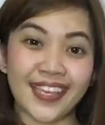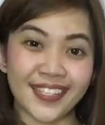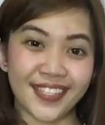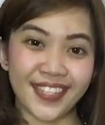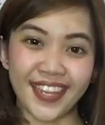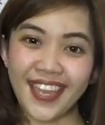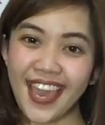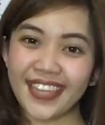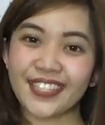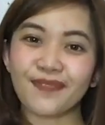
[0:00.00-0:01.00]
Is
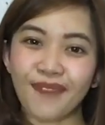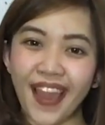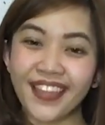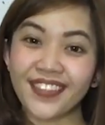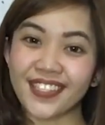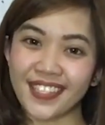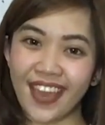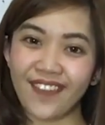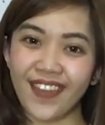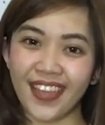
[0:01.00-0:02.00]
3x minus
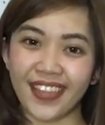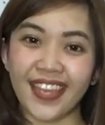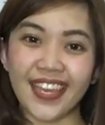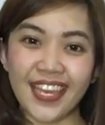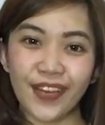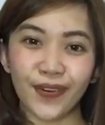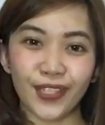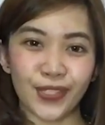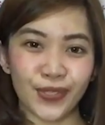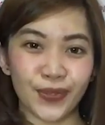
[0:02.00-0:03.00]
7
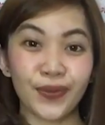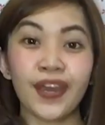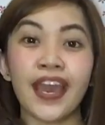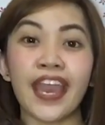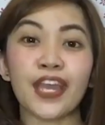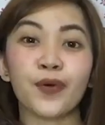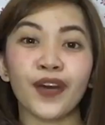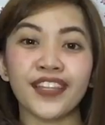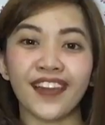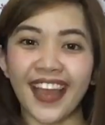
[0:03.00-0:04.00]
equals to a
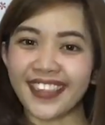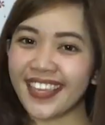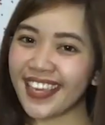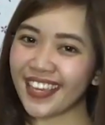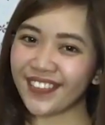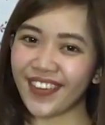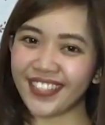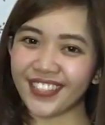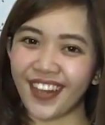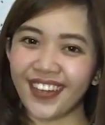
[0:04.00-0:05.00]
quadratic
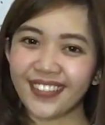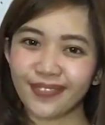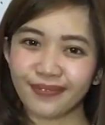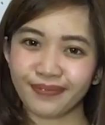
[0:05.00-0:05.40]
equation?